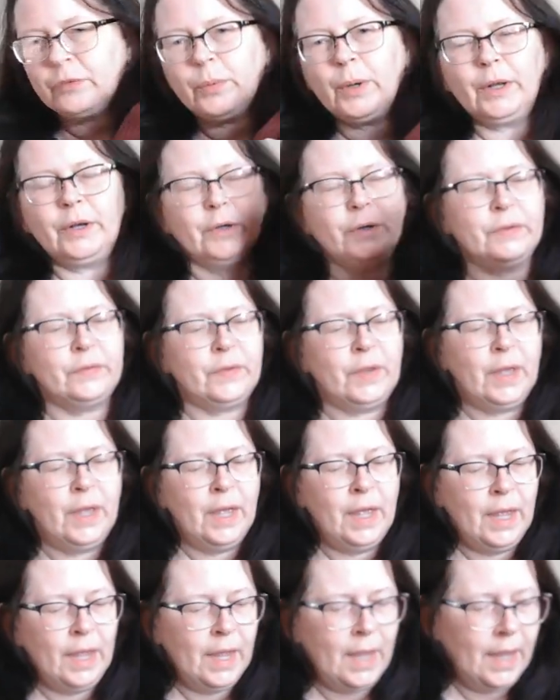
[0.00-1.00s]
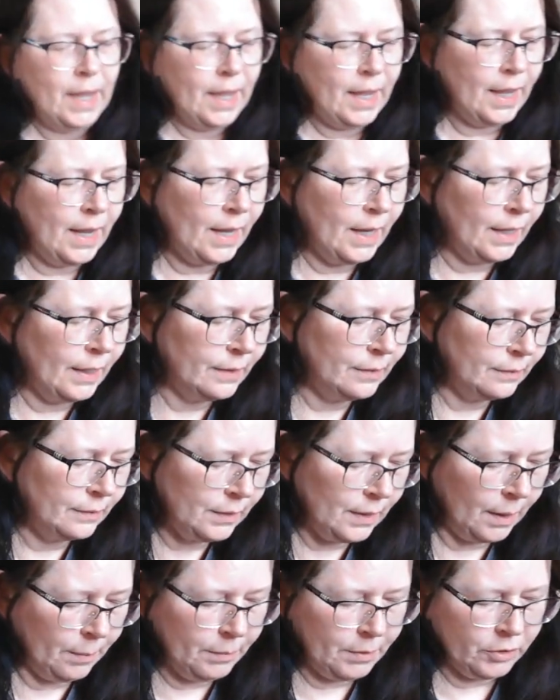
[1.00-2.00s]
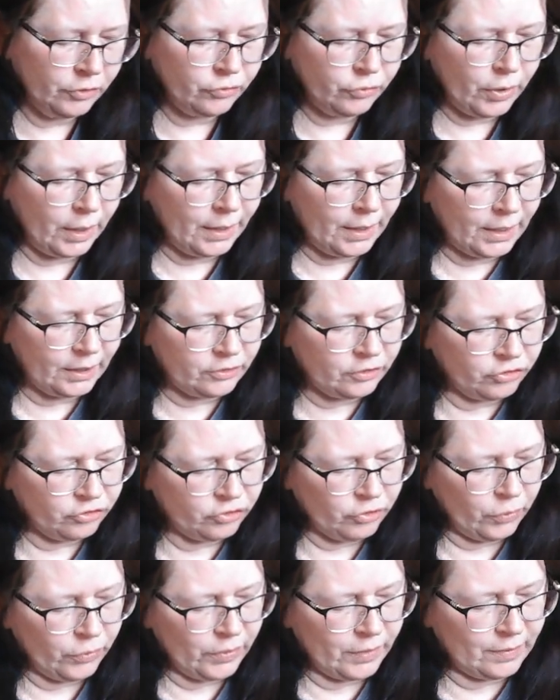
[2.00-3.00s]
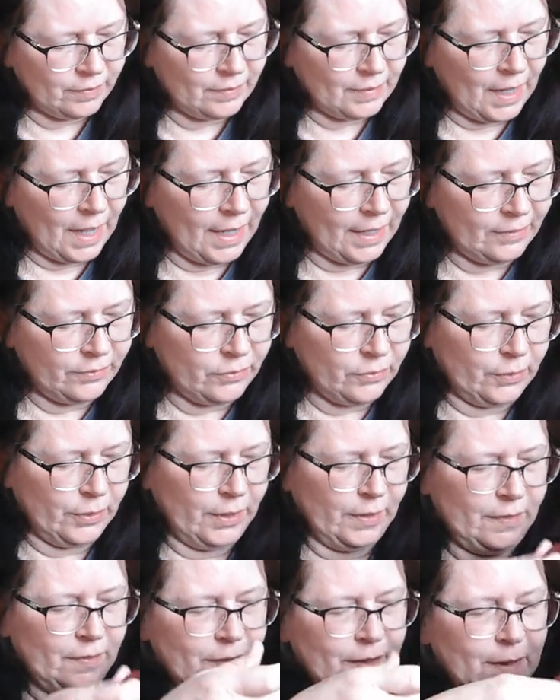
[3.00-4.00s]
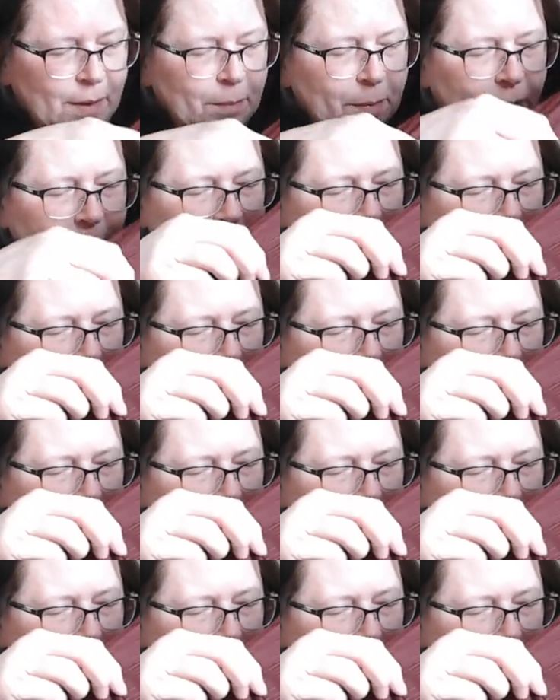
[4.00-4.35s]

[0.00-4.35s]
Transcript: sweaters, and I'm going to try not to show the size or anything